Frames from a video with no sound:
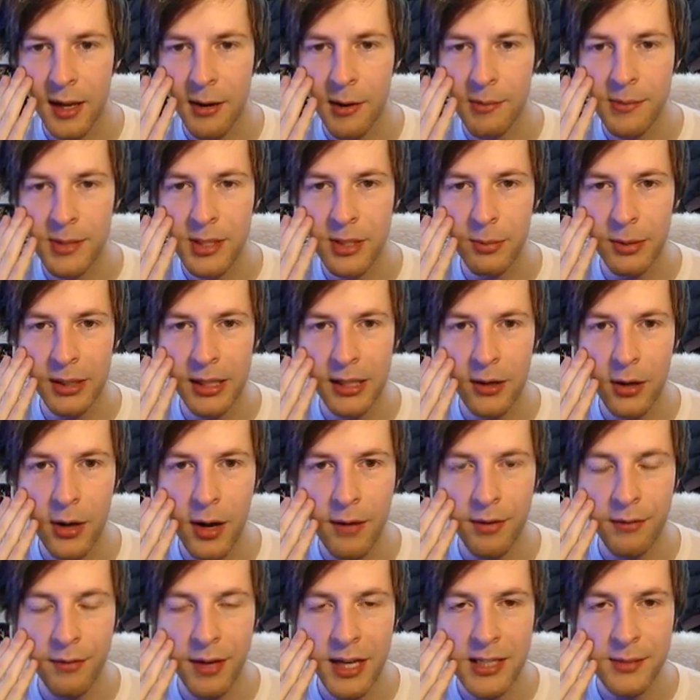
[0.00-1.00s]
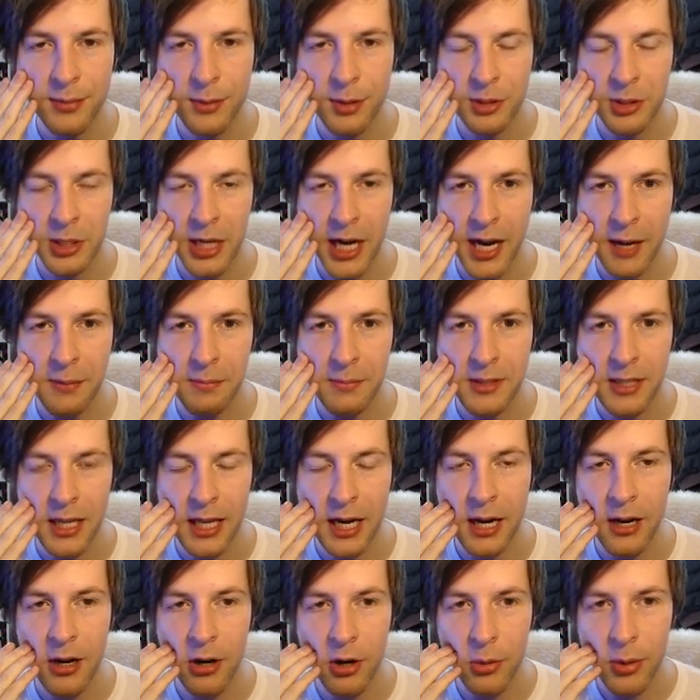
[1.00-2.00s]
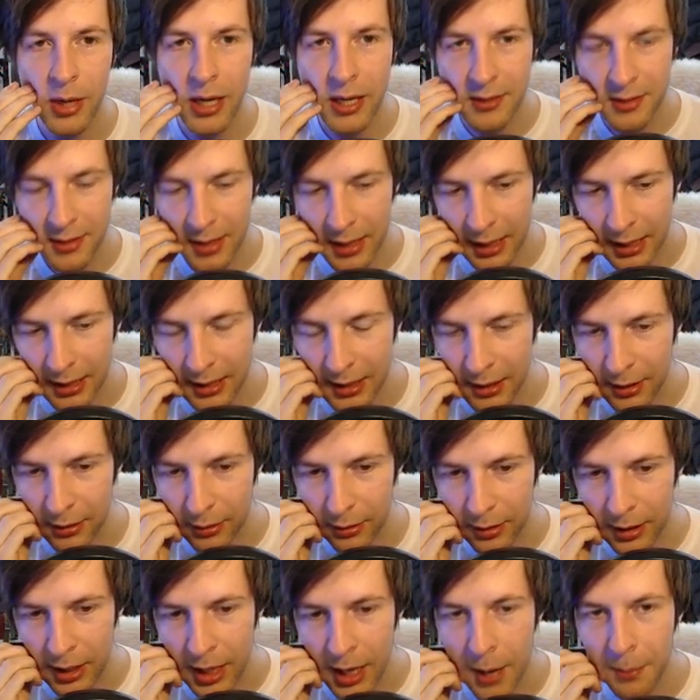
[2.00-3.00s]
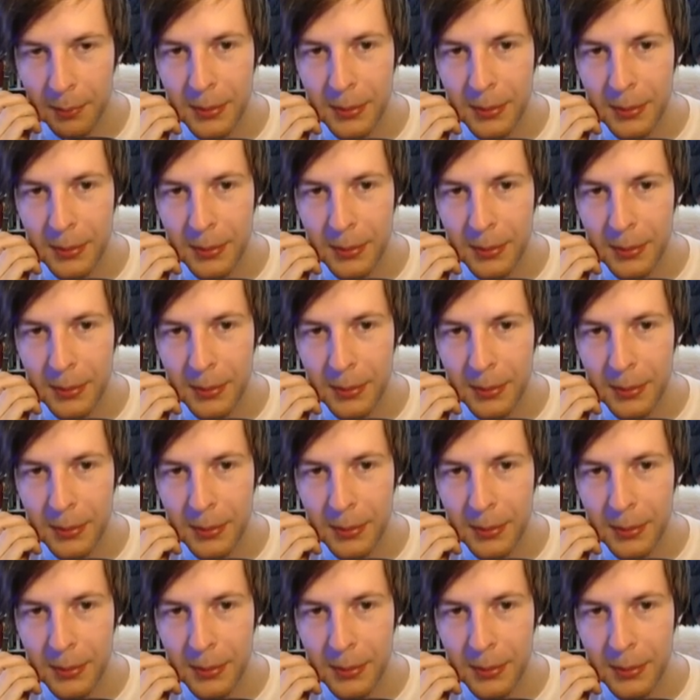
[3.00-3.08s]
And I'm assuming they don't have advanceable traps. And I don't know what else they can do.